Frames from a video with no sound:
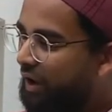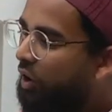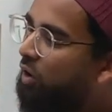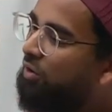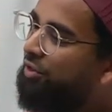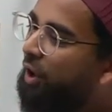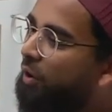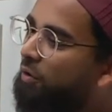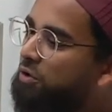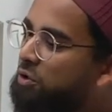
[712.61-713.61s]

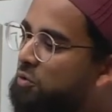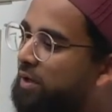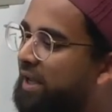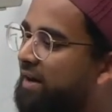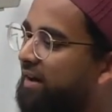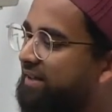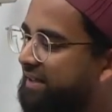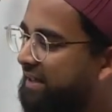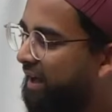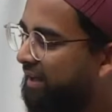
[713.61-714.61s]
although you cannot
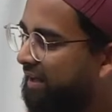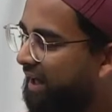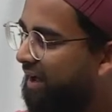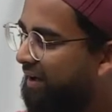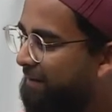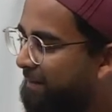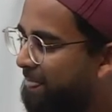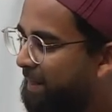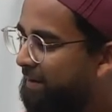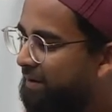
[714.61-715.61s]
see Allah,